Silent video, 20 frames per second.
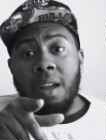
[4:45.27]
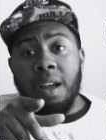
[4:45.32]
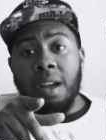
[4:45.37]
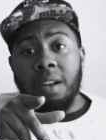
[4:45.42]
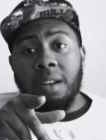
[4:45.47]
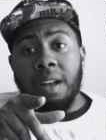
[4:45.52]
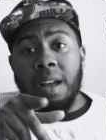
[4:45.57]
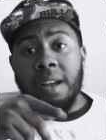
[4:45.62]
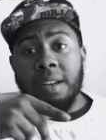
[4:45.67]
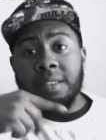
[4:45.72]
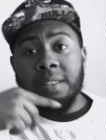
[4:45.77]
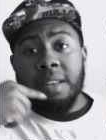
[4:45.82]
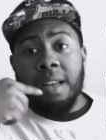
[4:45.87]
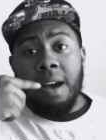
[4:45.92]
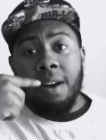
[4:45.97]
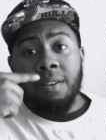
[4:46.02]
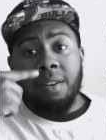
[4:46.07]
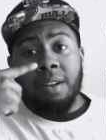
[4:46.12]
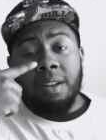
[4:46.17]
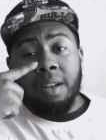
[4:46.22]

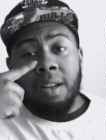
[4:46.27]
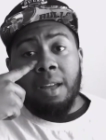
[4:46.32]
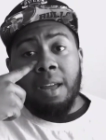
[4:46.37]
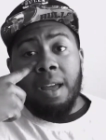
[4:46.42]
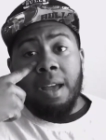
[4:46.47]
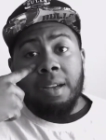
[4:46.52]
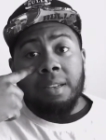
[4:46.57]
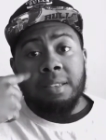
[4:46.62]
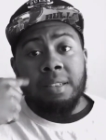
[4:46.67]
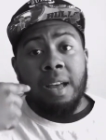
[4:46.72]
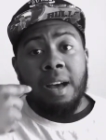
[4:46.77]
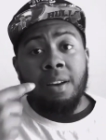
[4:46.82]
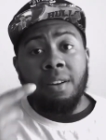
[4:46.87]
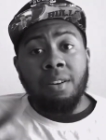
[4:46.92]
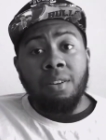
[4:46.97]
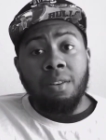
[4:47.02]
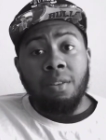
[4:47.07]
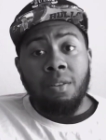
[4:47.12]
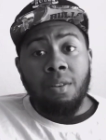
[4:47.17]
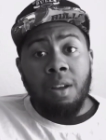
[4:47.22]
Xciled, Xciled
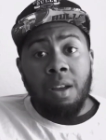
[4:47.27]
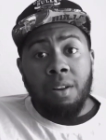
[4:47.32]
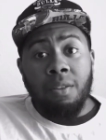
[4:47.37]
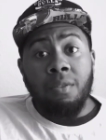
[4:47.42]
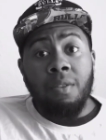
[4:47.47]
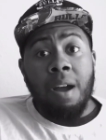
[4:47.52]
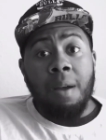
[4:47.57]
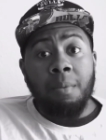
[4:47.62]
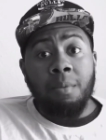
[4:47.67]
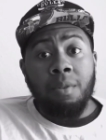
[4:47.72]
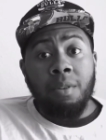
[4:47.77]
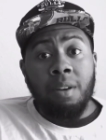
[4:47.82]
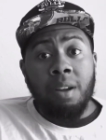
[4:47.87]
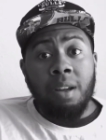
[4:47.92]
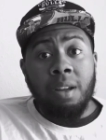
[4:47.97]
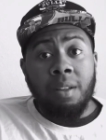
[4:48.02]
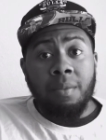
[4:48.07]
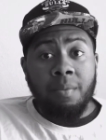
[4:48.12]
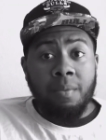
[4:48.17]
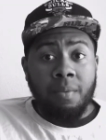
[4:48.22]
and, and Rap
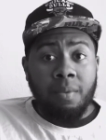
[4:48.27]
Grid.